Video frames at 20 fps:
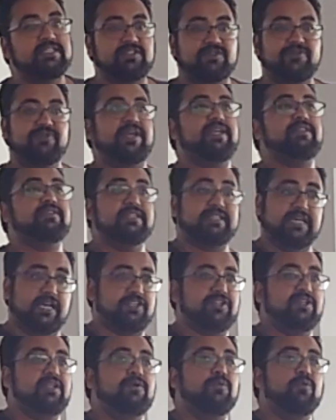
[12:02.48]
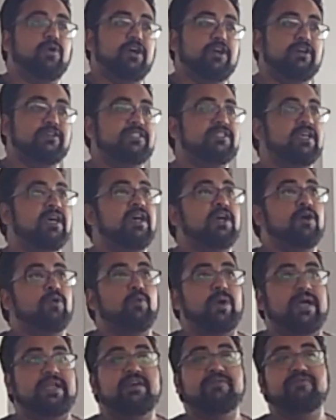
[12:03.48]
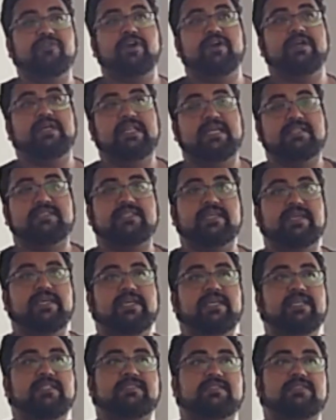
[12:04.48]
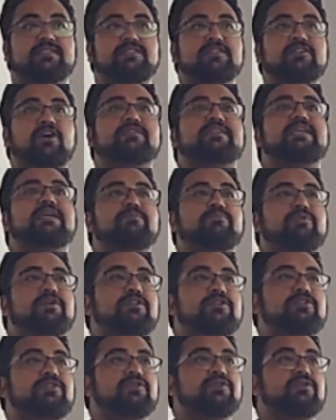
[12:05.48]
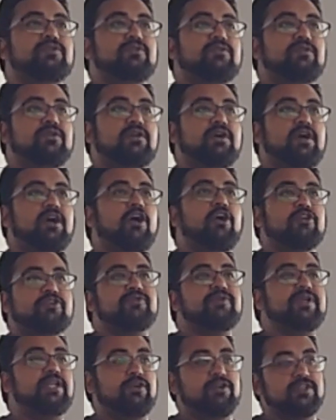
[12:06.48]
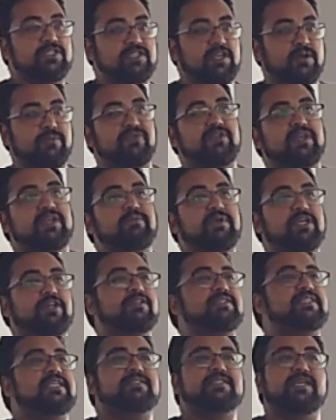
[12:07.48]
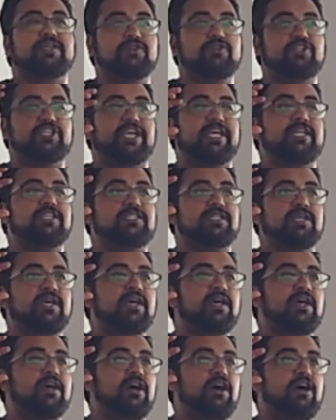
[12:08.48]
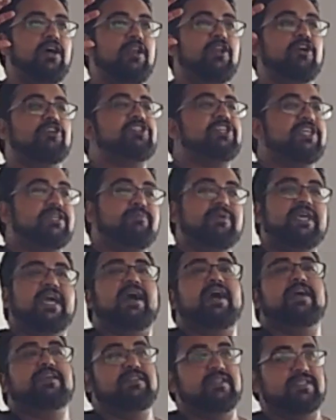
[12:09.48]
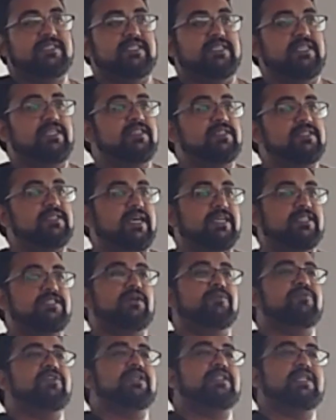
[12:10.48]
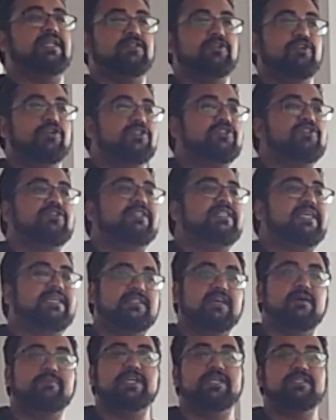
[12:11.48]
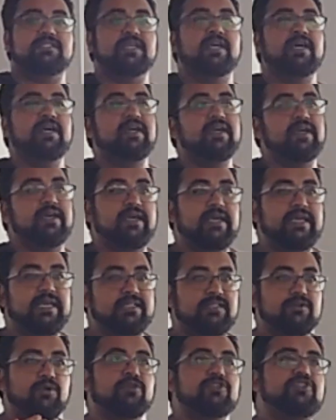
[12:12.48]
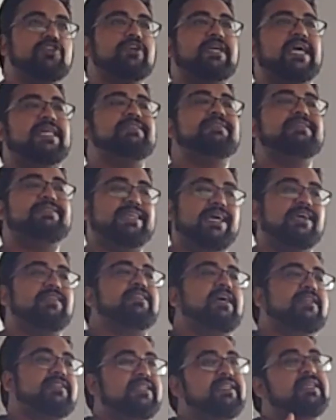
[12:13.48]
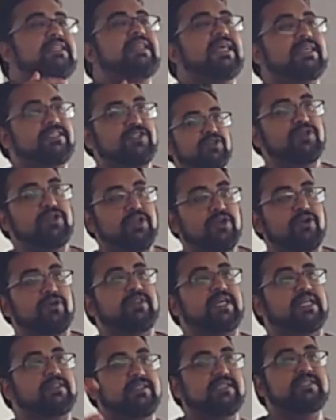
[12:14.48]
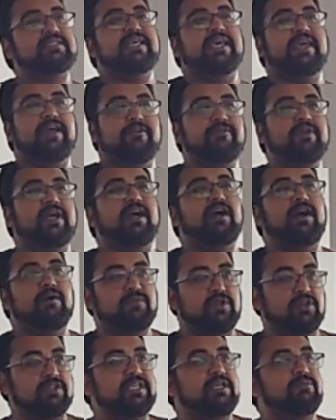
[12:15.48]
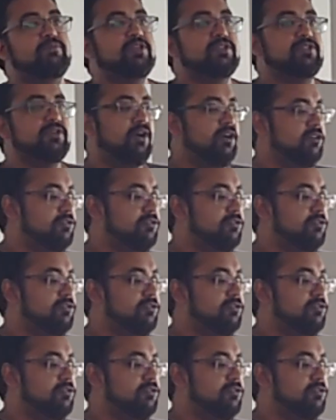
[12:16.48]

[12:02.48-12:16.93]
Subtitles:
It's great, it actually works. Whenever, let's say, it's not able to hot reload something, because let's say you changed a logic behind the scenes, like something that goes to the database, it also can detect that and it lets you know that this area I'm not able to